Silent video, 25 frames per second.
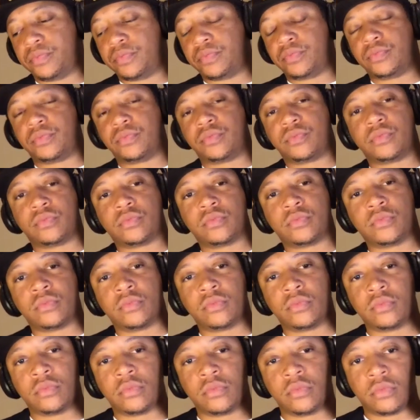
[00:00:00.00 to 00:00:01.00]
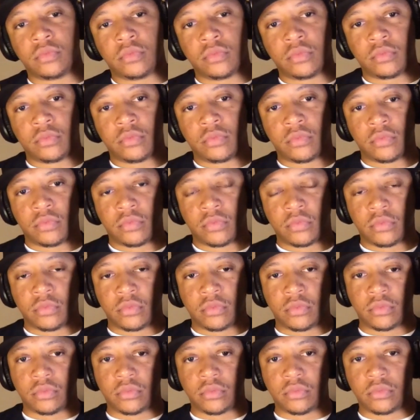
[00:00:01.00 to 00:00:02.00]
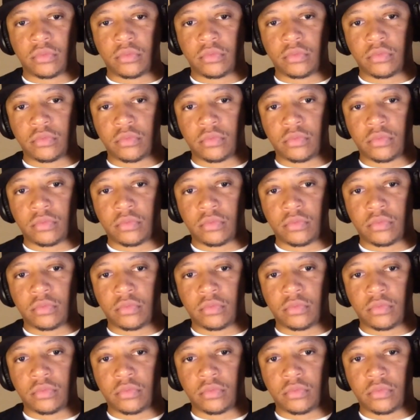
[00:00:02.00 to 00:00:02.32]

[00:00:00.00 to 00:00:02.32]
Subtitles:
[no speech]